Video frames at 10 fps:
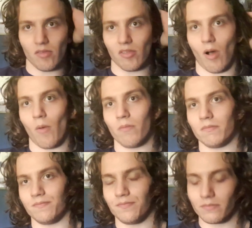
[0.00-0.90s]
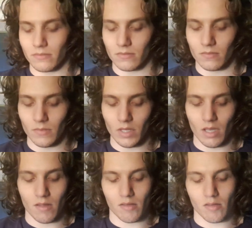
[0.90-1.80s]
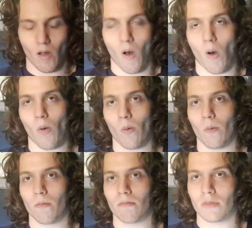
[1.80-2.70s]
so. So,